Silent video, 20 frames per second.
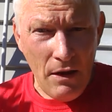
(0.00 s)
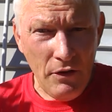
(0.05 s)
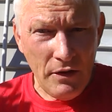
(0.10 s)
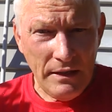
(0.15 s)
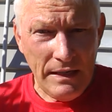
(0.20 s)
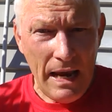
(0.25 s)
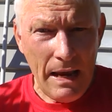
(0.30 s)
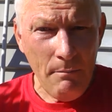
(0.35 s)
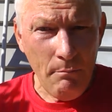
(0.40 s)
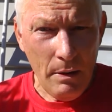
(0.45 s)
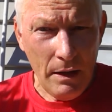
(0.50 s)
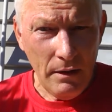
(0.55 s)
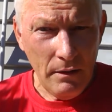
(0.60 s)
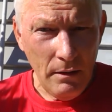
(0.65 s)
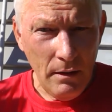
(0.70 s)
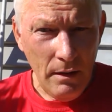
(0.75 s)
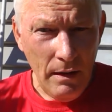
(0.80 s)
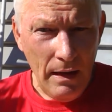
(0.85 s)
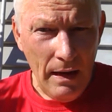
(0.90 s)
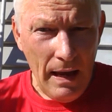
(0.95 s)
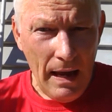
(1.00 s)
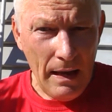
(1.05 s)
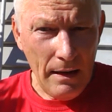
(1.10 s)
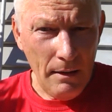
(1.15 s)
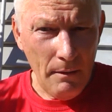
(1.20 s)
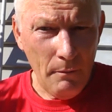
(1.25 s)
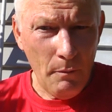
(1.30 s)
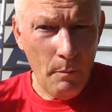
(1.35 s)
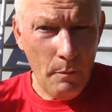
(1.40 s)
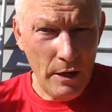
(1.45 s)
in the sandpit out
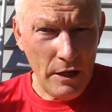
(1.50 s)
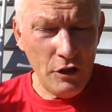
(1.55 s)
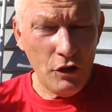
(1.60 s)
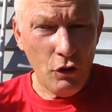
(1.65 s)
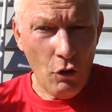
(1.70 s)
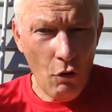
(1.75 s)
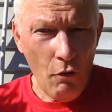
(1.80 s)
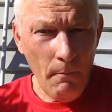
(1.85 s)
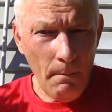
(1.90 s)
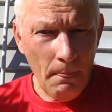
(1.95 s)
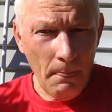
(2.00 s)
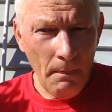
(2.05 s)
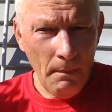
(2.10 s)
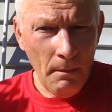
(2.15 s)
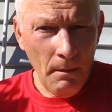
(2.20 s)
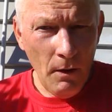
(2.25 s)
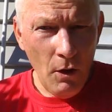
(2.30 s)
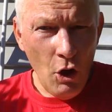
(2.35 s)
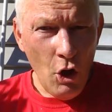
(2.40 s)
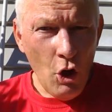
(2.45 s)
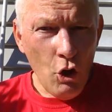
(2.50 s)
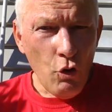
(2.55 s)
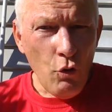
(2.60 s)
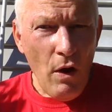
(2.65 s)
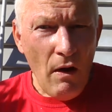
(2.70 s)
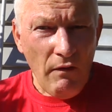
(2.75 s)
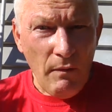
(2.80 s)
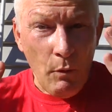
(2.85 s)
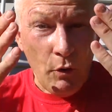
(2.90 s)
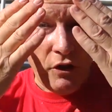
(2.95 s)
at the preschool, you
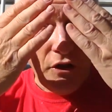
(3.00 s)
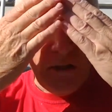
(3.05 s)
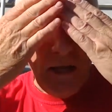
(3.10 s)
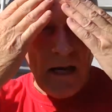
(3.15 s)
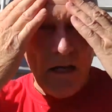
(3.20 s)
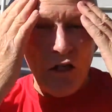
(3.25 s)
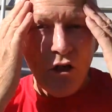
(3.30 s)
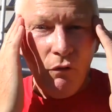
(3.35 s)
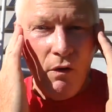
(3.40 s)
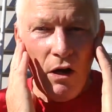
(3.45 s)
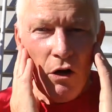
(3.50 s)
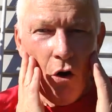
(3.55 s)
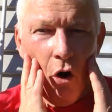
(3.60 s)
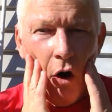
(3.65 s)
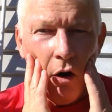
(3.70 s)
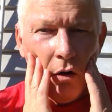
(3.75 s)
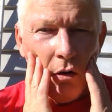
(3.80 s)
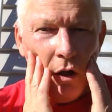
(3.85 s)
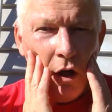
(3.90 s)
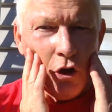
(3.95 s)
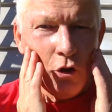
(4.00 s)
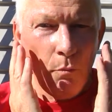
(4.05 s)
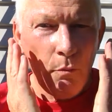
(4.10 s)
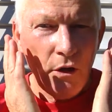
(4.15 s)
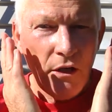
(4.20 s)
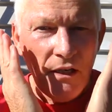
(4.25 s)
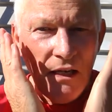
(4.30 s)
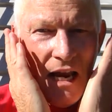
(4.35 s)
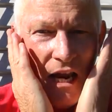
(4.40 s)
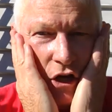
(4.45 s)
have to put sunscreen on to
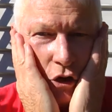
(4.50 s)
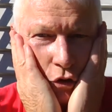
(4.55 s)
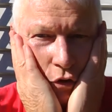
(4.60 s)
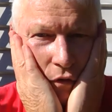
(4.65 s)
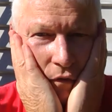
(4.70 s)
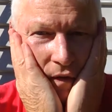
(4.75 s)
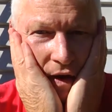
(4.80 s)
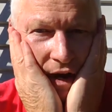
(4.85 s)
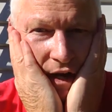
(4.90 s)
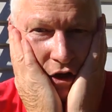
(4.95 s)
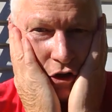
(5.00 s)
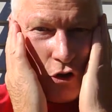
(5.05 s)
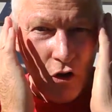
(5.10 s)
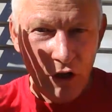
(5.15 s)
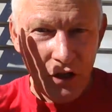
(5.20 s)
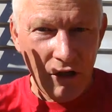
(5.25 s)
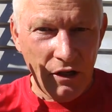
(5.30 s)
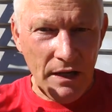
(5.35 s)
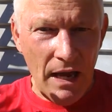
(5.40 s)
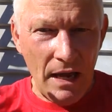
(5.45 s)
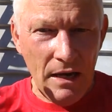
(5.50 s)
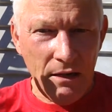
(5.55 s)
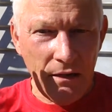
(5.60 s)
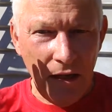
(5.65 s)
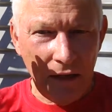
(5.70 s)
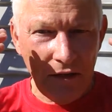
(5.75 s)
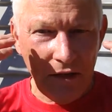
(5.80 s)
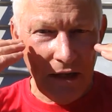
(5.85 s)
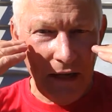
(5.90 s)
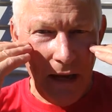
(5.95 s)
protect your face so the sun
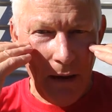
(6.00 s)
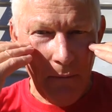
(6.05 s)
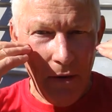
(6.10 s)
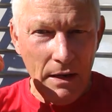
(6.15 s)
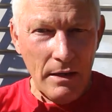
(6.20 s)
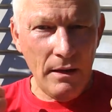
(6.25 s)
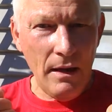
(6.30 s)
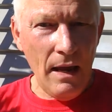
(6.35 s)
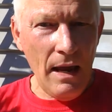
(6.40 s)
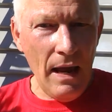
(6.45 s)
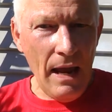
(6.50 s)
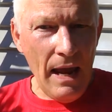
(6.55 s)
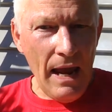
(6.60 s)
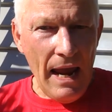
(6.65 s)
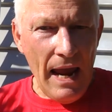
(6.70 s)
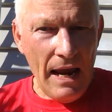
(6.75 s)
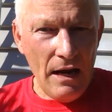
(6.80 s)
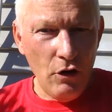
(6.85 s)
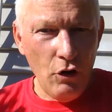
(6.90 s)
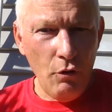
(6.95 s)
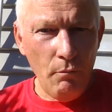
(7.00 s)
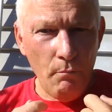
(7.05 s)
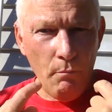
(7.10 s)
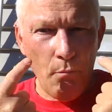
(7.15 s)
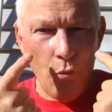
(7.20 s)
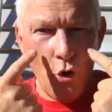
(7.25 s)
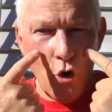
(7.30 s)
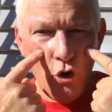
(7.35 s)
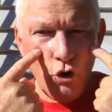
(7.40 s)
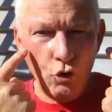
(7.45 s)
doesn't come in and
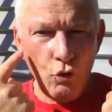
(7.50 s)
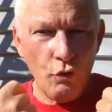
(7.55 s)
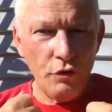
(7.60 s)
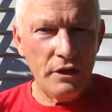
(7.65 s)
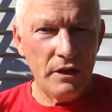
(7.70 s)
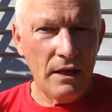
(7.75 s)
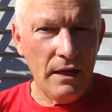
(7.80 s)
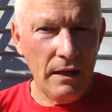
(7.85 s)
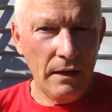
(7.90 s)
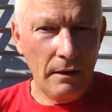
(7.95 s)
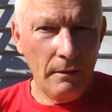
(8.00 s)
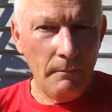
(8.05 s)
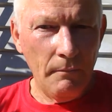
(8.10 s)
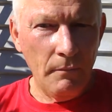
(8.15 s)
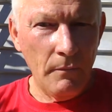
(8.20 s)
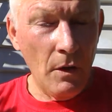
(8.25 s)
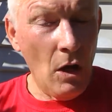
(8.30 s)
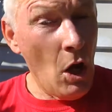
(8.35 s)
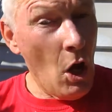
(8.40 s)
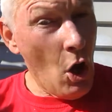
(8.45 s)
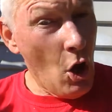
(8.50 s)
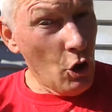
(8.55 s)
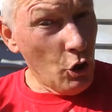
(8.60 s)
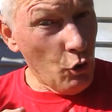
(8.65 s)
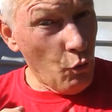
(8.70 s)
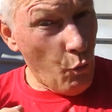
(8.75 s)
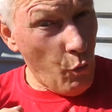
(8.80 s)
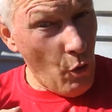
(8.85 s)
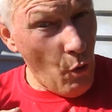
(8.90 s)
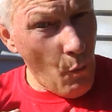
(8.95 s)
burn your skin.
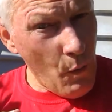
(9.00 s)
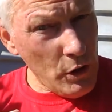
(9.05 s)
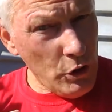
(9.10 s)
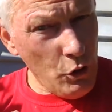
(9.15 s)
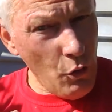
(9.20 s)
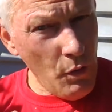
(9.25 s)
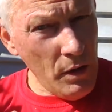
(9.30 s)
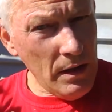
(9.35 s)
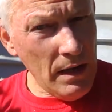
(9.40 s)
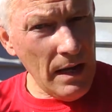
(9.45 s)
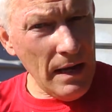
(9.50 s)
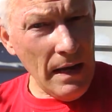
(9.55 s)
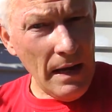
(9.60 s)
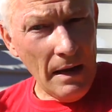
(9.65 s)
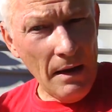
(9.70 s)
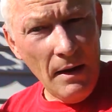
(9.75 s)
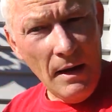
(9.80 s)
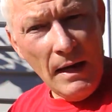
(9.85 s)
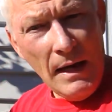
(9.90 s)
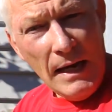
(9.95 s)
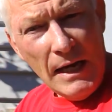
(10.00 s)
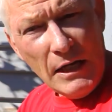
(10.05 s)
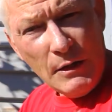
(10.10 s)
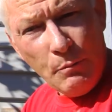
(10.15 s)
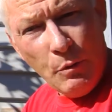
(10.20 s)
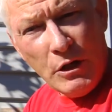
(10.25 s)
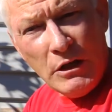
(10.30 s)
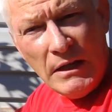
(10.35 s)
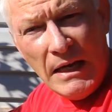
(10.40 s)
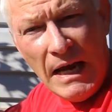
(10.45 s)
What we're doing here is
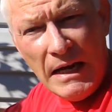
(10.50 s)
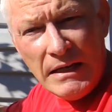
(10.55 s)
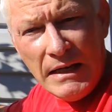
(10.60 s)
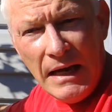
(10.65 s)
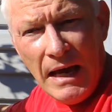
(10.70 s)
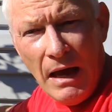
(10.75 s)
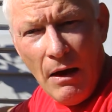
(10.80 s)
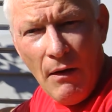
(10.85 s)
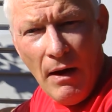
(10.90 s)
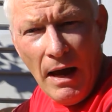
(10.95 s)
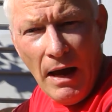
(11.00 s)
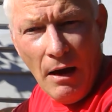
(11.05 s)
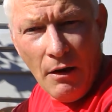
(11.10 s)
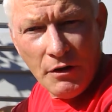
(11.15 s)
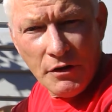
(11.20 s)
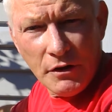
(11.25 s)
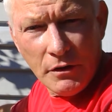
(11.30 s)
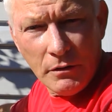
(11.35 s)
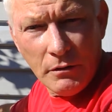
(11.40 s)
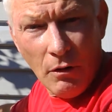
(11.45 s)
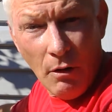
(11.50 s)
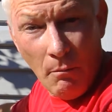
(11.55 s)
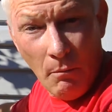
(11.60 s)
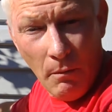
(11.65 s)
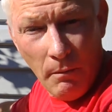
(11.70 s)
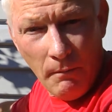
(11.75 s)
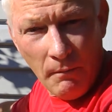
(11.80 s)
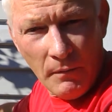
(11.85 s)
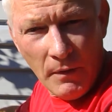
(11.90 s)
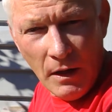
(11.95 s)
protecting our house.
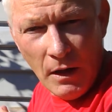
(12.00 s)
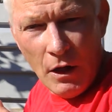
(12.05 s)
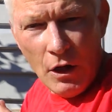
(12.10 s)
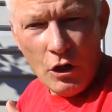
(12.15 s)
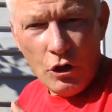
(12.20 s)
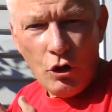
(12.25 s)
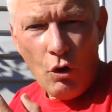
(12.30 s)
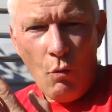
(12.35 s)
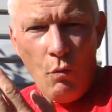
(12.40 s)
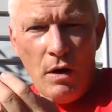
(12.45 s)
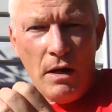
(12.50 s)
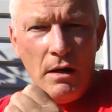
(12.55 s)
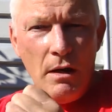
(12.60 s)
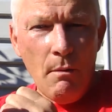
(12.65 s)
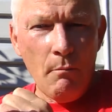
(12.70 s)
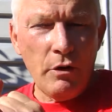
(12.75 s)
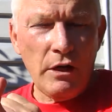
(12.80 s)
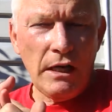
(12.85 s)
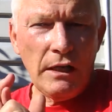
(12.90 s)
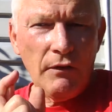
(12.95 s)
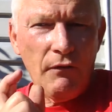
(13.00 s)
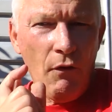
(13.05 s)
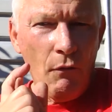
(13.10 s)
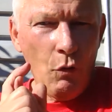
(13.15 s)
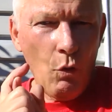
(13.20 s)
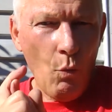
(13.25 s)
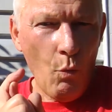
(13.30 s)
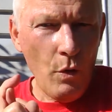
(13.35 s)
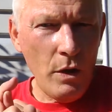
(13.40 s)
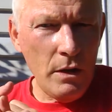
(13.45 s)
So we protect it from the
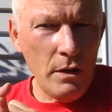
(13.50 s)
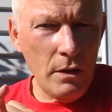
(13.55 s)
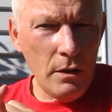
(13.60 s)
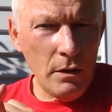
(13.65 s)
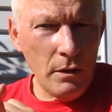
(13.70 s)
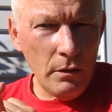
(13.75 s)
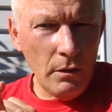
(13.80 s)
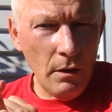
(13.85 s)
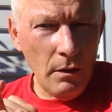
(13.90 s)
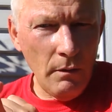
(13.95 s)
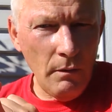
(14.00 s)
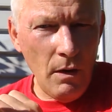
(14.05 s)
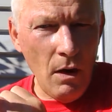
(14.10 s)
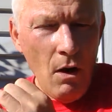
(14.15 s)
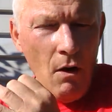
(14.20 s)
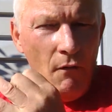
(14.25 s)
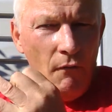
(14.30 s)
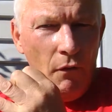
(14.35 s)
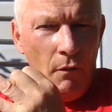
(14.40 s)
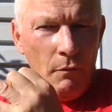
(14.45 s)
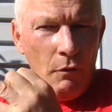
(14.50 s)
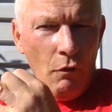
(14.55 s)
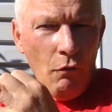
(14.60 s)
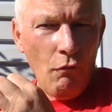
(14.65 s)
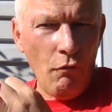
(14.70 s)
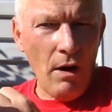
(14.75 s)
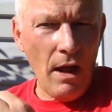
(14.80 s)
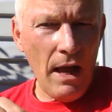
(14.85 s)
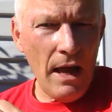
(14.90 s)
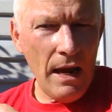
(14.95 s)
wind, from the
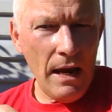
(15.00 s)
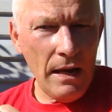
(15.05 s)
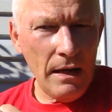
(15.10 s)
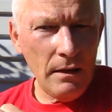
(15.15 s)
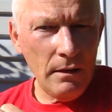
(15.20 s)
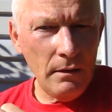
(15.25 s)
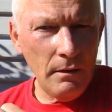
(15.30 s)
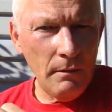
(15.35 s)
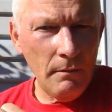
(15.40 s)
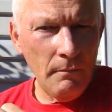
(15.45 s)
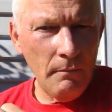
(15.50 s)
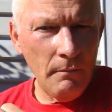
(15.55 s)
rain,